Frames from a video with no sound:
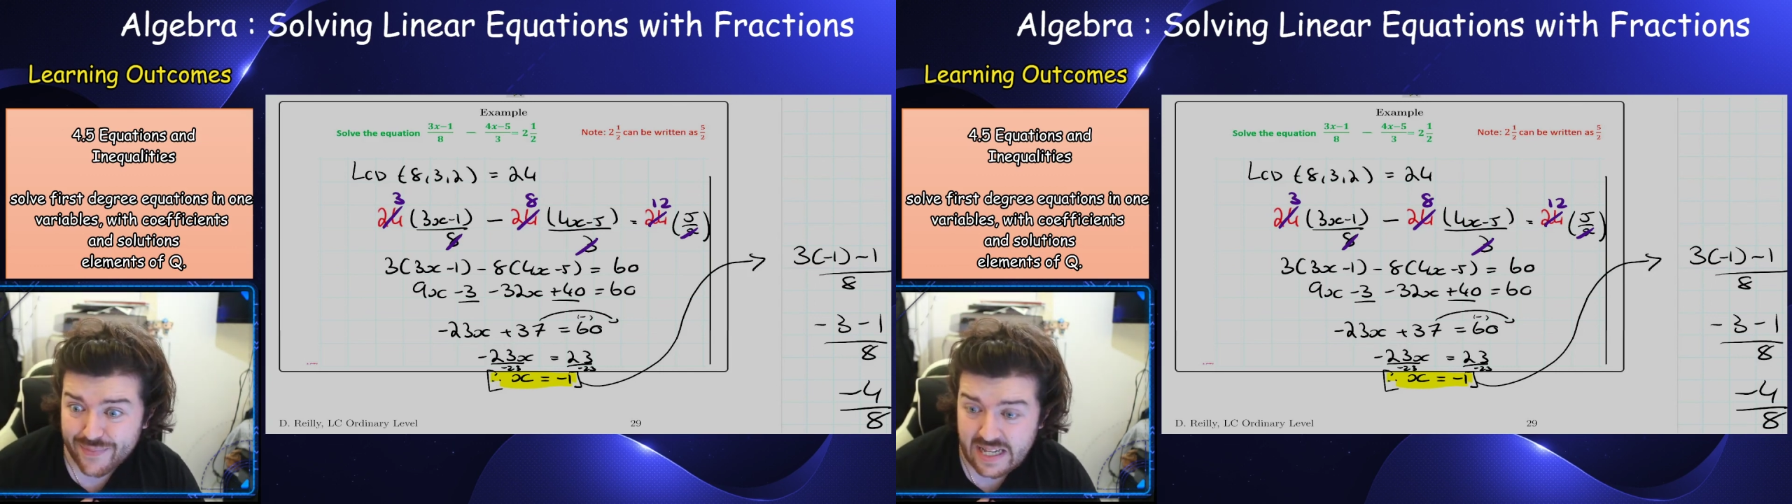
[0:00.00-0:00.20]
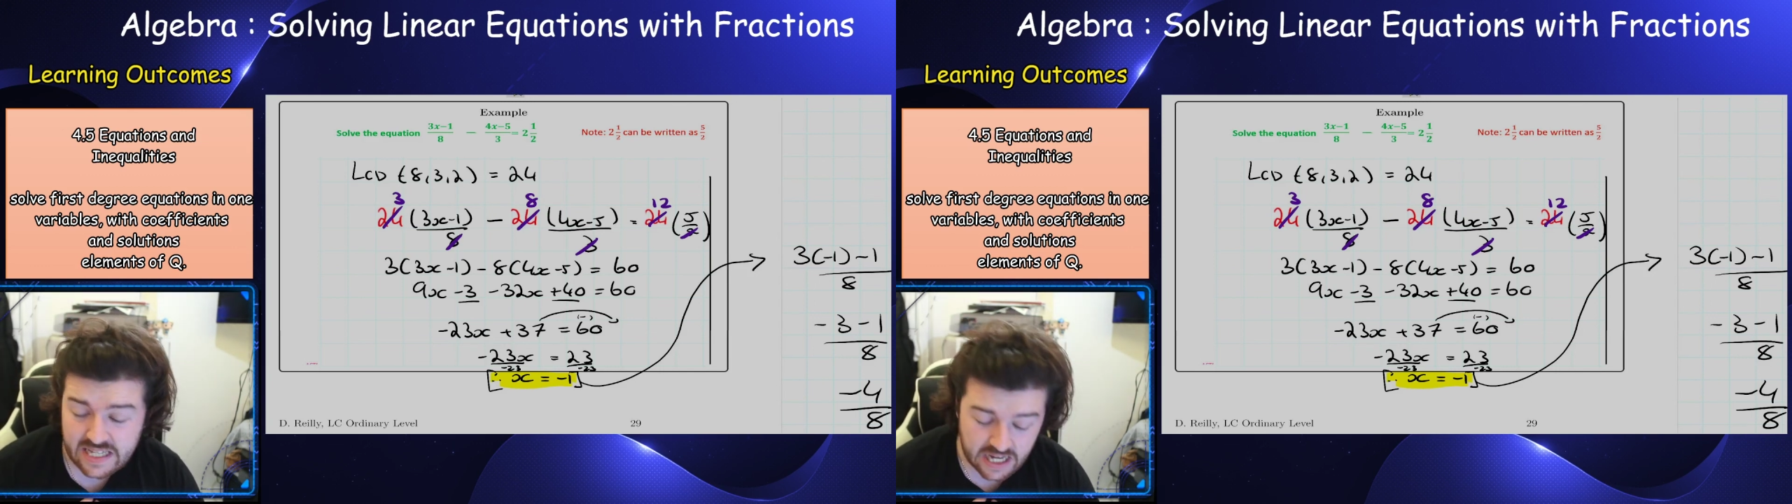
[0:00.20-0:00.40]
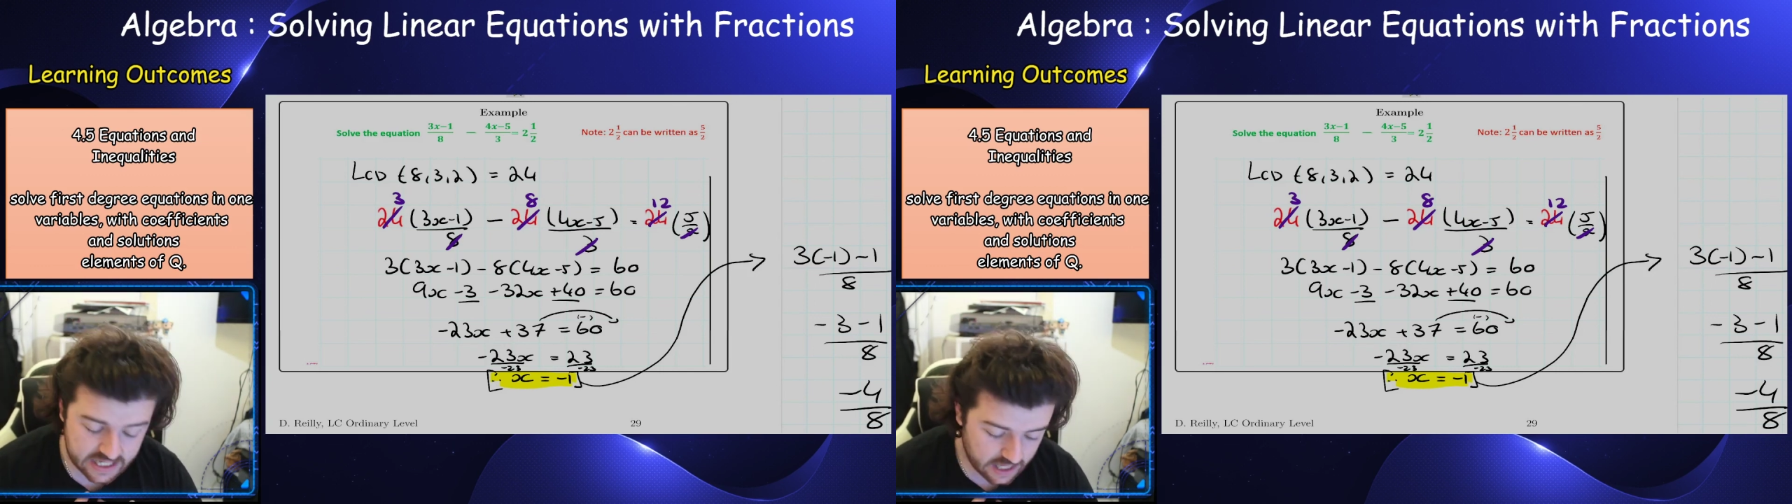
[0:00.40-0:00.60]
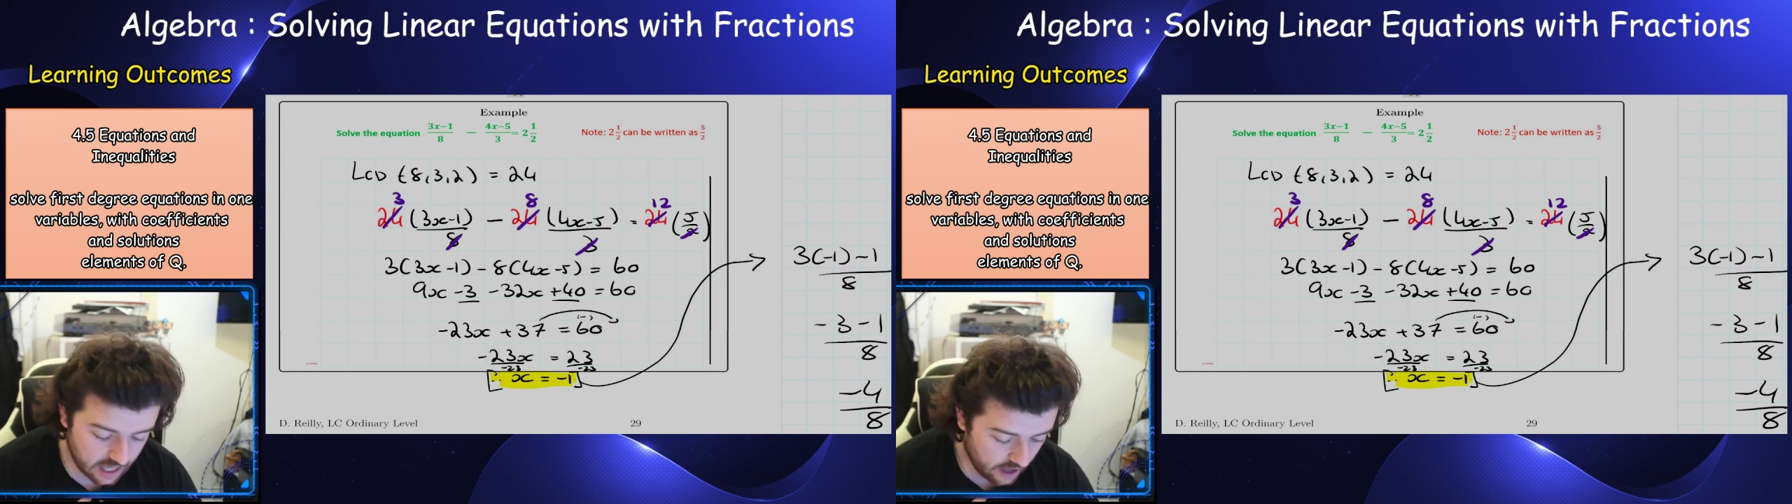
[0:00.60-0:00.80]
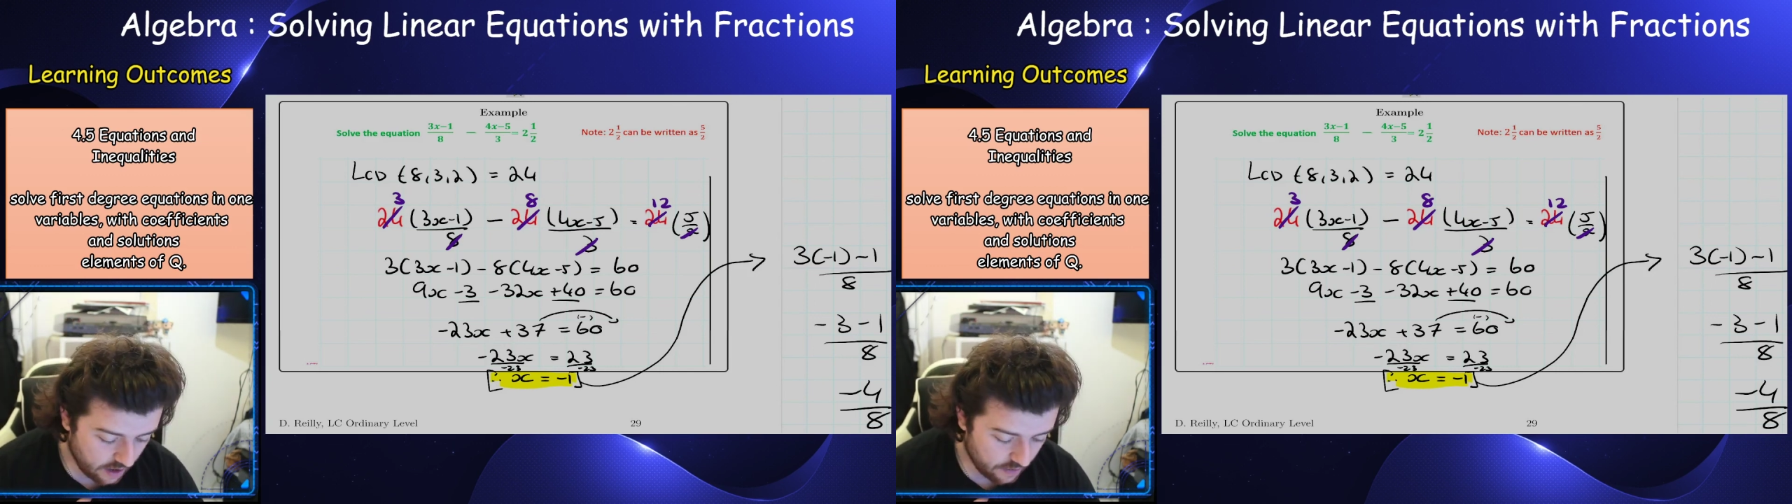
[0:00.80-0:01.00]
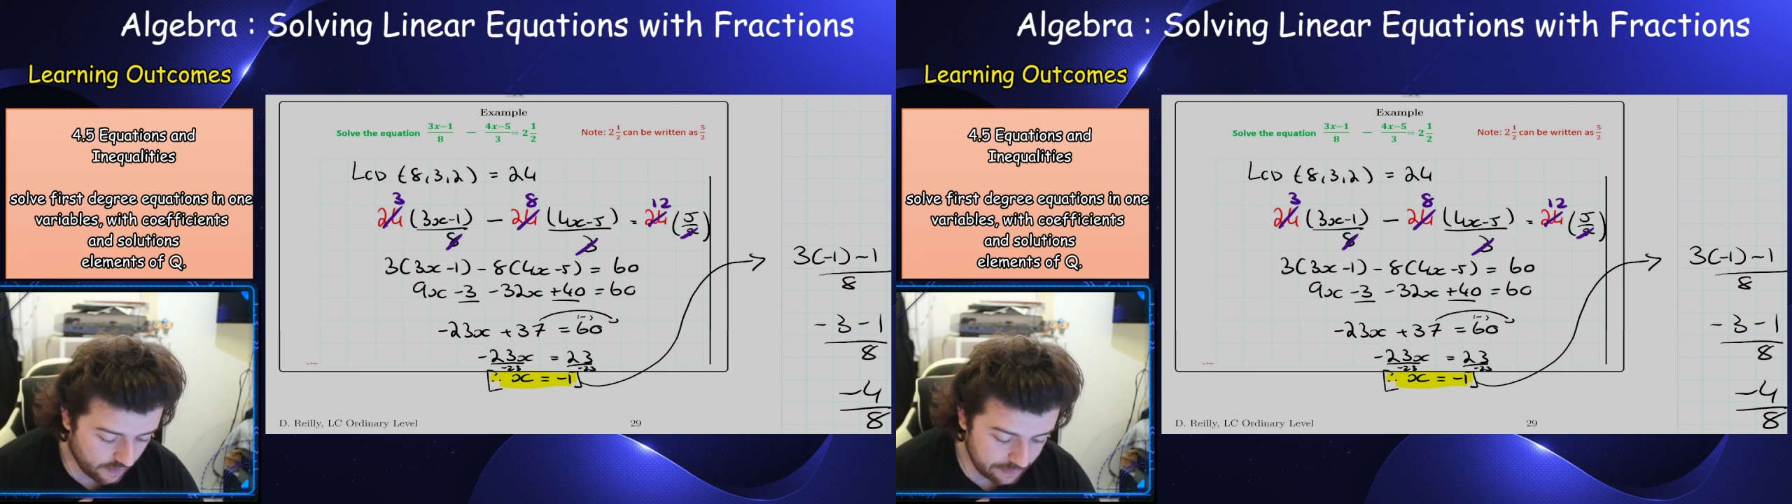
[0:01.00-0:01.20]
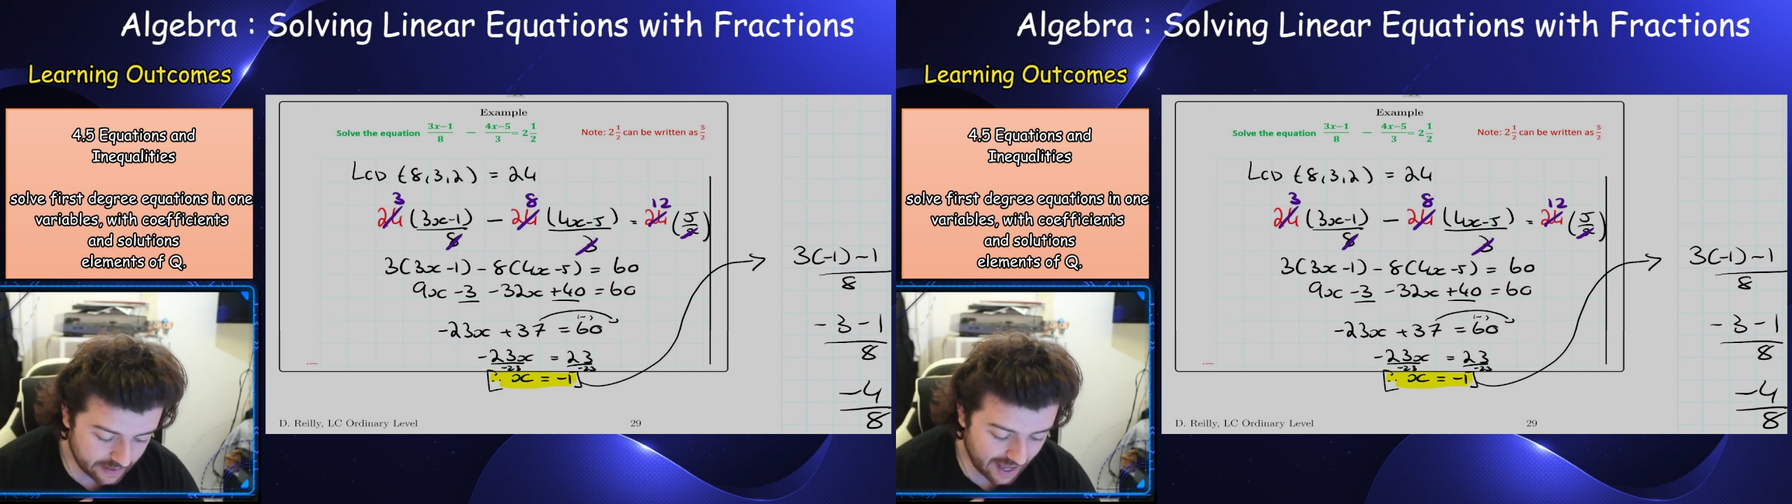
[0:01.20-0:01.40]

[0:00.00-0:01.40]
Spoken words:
Solves. Right,